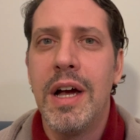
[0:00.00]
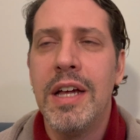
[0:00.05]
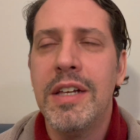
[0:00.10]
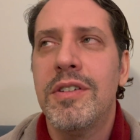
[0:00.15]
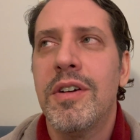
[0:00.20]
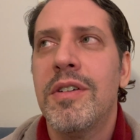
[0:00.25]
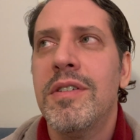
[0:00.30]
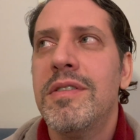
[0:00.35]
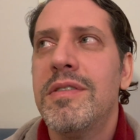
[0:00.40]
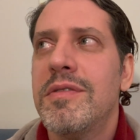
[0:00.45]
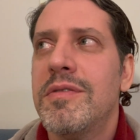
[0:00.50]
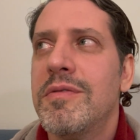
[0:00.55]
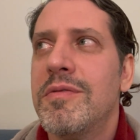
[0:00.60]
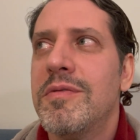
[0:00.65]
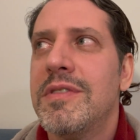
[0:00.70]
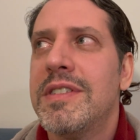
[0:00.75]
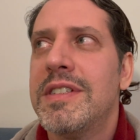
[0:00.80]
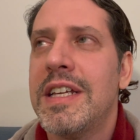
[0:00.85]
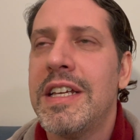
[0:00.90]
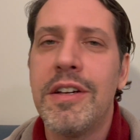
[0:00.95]
I don't
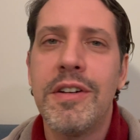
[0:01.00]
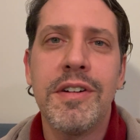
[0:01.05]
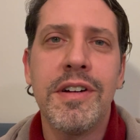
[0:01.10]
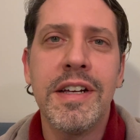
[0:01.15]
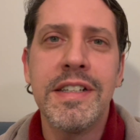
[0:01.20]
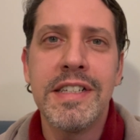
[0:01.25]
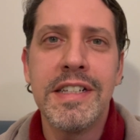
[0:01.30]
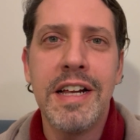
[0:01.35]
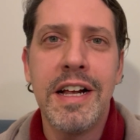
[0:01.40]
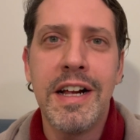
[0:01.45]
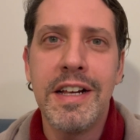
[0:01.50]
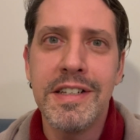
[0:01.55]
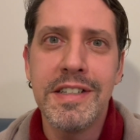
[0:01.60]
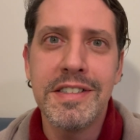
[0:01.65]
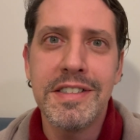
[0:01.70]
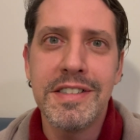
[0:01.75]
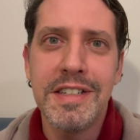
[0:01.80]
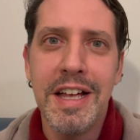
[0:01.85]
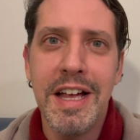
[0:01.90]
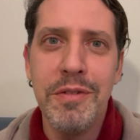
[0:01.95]
see her as an
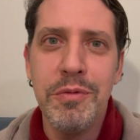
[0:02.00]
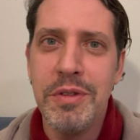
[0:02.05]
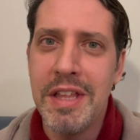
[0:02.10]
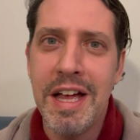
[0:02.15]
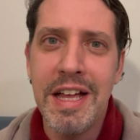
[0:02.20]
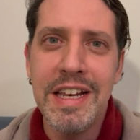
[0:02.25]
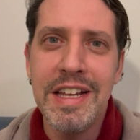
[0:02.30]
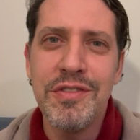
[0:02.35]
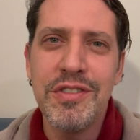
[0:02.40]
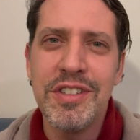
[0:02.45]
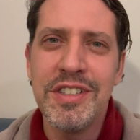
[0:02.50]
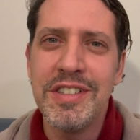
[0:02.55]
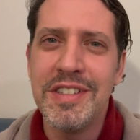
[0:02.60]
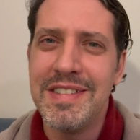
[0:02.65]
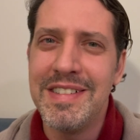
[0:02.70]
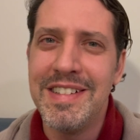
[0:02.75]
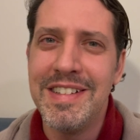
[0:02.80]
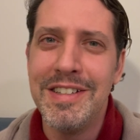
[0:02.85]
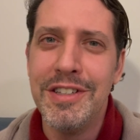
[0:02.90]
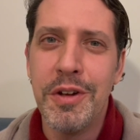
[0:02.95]
artist without even
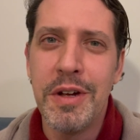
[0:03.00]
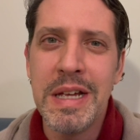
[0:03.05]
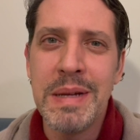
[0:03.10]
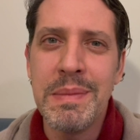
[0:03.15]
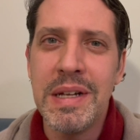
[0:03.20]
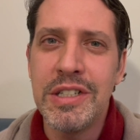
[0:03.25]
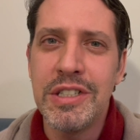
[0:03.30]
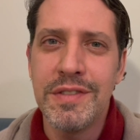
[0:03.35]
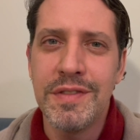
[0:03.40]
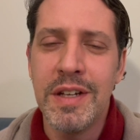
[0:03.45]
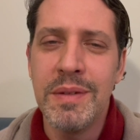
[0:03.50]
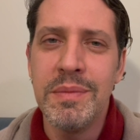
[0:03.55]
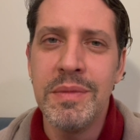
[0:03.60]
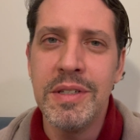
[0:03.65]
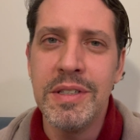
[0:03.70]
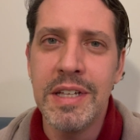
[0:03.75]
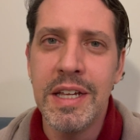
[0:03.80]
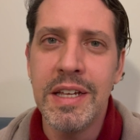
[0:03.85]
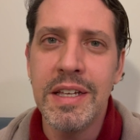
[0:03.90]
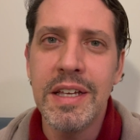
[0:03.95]
knowing much of her
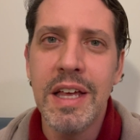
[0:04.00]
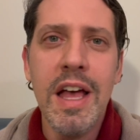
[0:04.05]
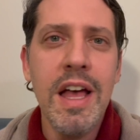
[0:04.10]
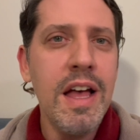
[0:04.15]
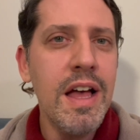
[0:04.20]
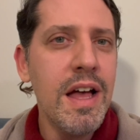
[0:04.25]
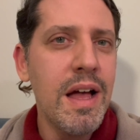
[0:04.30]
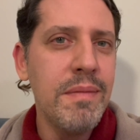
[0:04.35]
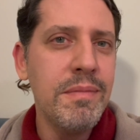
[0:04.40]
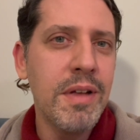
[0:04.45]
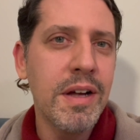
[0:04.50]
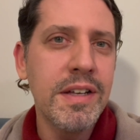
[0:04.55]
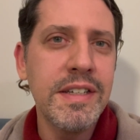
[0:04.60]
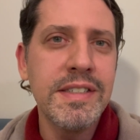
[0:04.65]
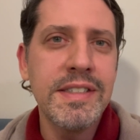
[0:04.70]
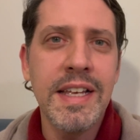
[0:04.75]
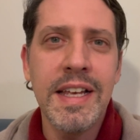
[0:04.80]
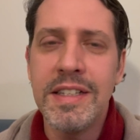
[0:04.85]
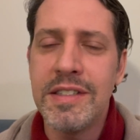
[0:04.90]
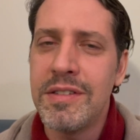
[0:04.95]
music. I'm not going to
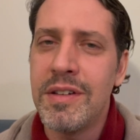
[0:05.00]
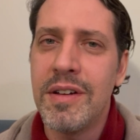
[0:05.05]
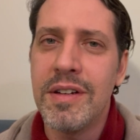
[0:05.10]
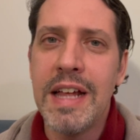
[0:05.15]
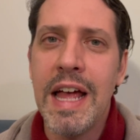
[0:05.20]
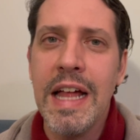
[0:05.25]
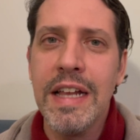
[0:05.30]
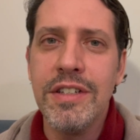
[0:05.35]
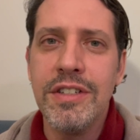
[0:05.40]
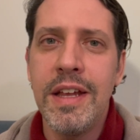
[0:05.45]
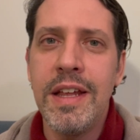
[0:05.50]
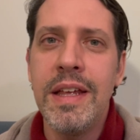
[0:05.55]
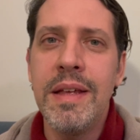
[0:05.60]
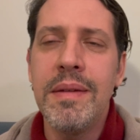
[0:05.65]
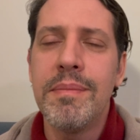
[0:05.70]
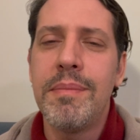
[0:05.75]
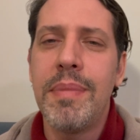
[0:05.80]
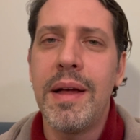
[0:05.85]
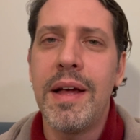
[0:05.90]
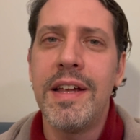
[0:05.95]
say it's not catchy,
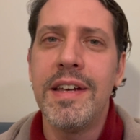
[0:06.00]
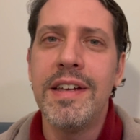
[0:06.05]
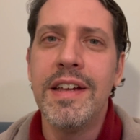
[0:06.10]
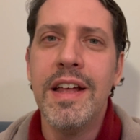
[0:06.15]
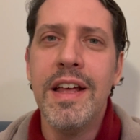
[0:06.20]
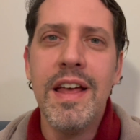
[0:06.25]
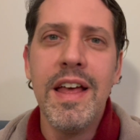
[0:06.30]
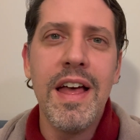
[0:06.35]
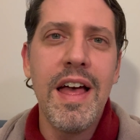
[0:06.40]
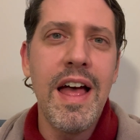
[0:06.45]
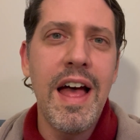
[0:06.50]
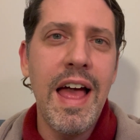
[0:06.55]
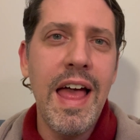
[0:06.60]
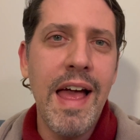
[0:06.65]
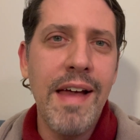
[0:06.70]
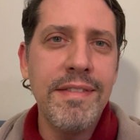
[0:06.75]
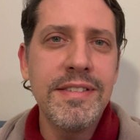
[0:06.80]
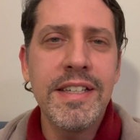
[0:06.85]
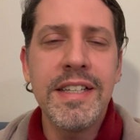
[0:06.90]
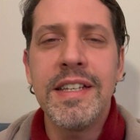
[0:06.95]
but I
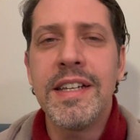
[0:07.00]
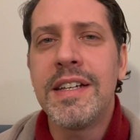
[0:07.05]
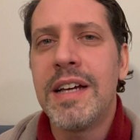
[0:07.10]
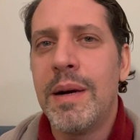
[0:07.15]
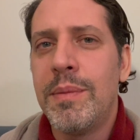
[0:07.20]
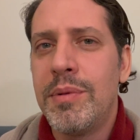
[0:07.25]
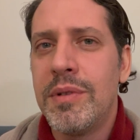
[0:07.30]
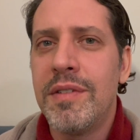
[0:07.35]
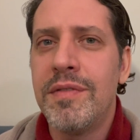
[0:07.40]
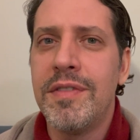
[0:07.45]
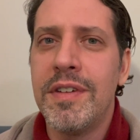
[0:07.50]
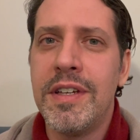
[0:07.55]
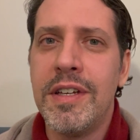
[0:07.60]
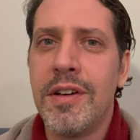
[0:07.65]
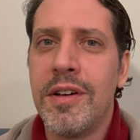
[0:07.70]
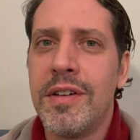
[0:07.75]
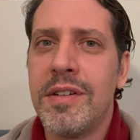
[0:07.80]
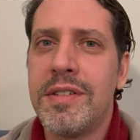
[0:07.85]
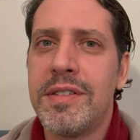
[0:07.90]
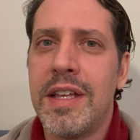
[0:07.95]
have seen a couple of
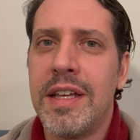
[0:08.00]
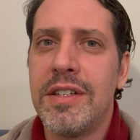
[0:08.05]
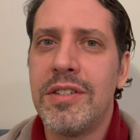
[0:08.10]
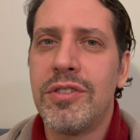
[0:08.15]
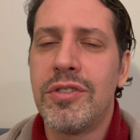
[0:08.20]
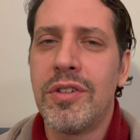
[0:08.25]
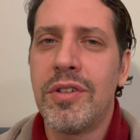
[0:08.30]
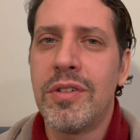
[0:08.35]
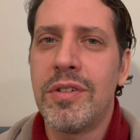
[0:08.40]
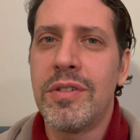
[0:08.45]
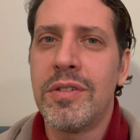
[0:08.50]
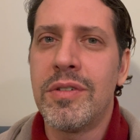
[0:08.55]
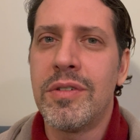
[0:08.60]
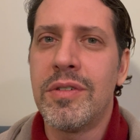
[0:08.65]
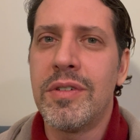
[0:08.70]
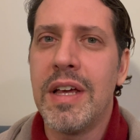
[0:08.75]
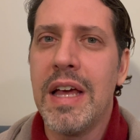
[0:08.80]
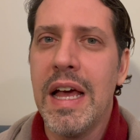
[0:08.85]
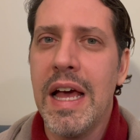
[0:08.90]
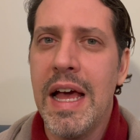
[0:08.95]
videos that show
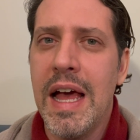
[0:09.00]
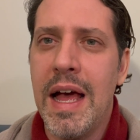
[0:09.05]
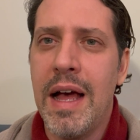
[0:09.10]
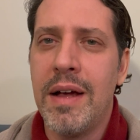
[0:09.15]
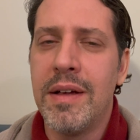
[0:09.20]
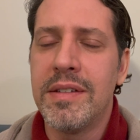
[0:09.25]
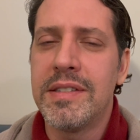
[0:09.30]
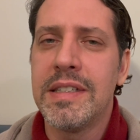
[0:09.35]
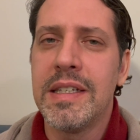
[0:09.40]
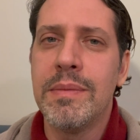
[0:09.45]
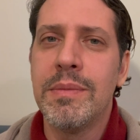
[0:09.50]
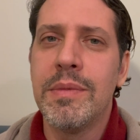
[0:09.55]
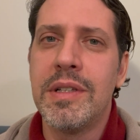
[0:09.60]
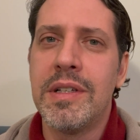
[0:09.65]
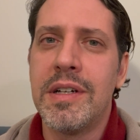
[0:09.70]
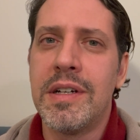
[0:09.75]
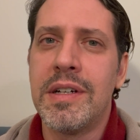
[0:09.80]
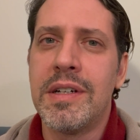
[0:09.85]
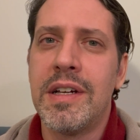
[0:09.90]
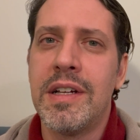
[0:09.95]
how
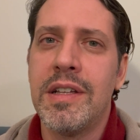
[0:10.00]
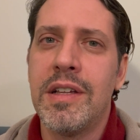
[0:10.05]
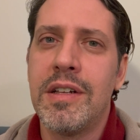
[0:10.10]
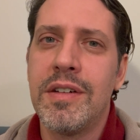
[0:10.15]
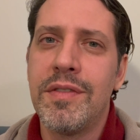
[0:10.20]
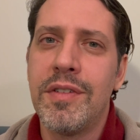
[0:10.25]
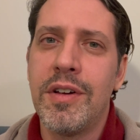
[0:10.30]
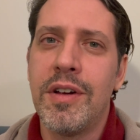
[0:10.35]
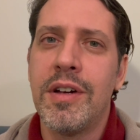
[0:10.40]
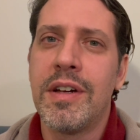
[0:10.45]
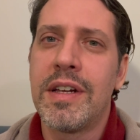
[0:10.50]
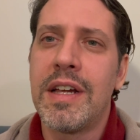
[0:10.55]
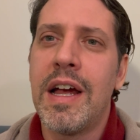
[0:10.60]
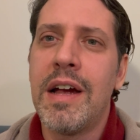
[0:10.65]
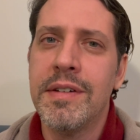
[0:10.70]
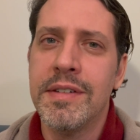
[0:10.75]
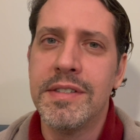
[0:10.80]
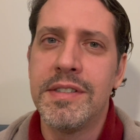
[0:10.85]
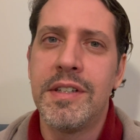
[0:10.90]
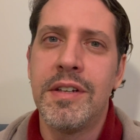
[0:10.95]
similar a lot of her
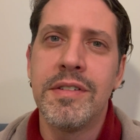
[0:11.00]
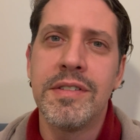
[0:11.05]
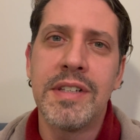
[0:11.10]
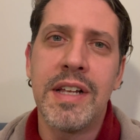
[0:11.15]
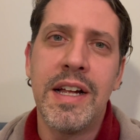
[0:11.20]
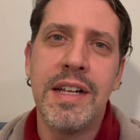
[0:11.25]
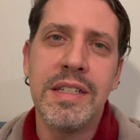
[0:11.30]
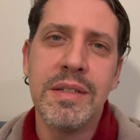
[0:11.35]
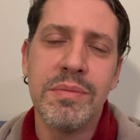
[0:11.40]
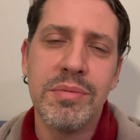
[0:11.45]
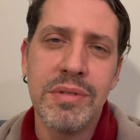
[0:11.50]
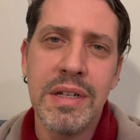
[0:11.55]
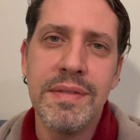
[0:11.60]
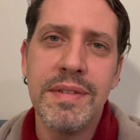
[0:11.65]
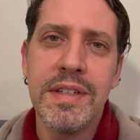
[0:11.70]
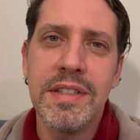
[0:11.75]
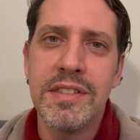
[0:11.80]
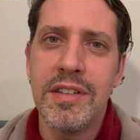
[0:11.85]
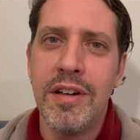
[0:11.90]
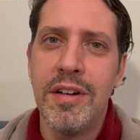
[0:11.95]
current songs are to
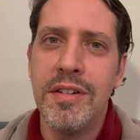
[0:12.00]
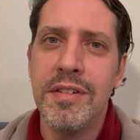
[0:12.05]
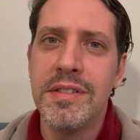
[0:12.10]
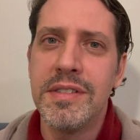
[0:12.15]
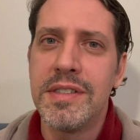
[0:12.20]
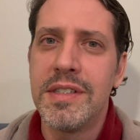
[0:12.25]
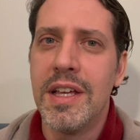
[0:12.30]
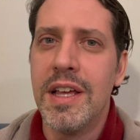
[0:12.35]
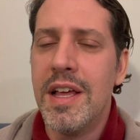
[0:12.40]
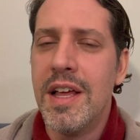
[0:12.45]
previous songs.